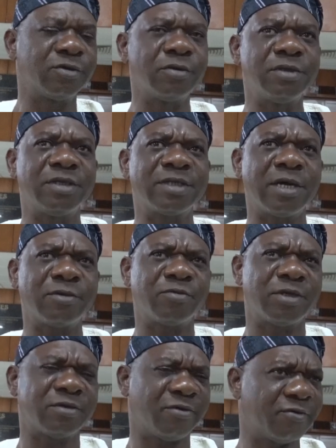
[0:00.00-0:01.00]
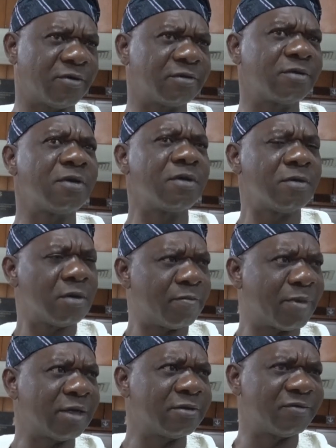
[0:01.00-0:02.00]
So in the Southwest, of course,
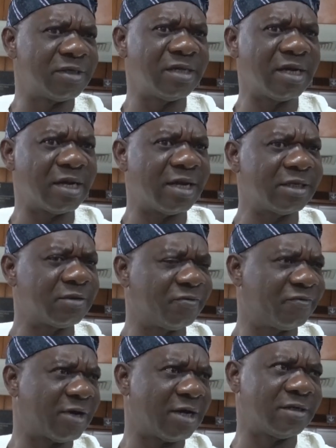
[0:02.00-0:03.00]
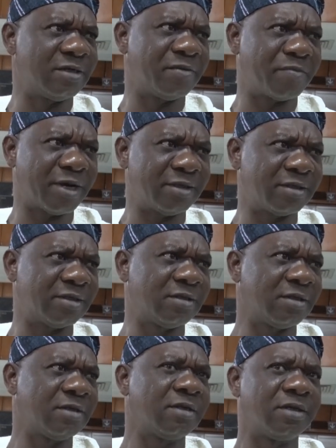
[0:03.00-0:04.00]
part of the neglect we've had in the past
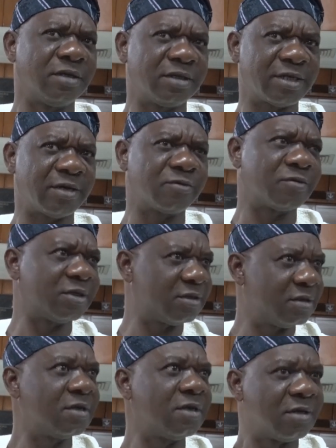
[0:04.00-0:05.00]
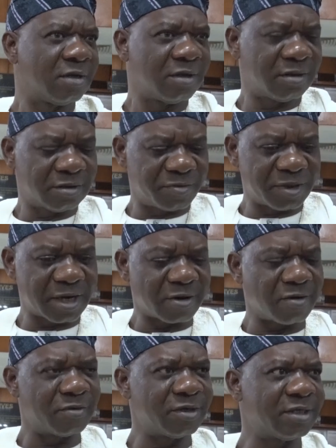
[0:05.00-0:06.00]
in the Southwest is been
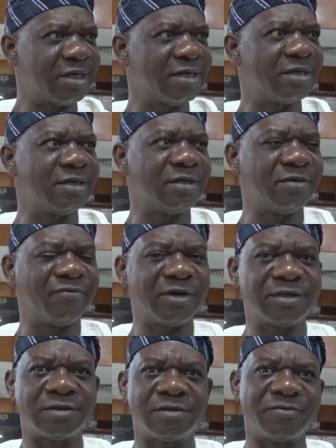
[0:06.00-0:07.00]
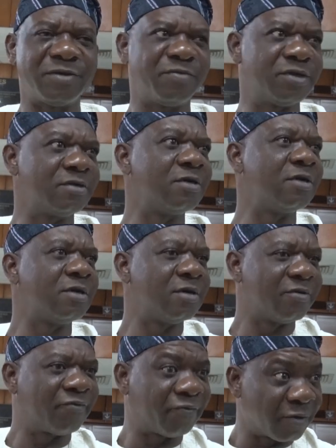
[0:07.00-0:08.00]
accommodated in the version of the bill:
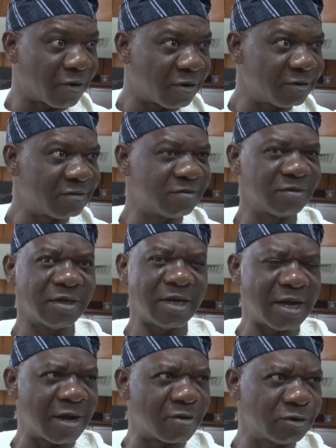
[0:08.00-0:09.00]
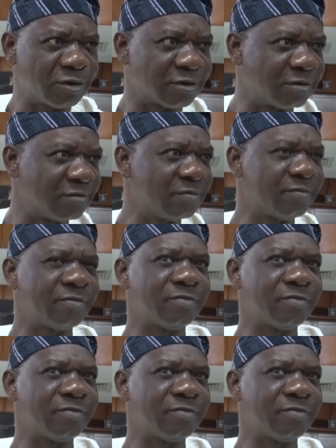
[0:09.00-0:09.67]
flood, erosion,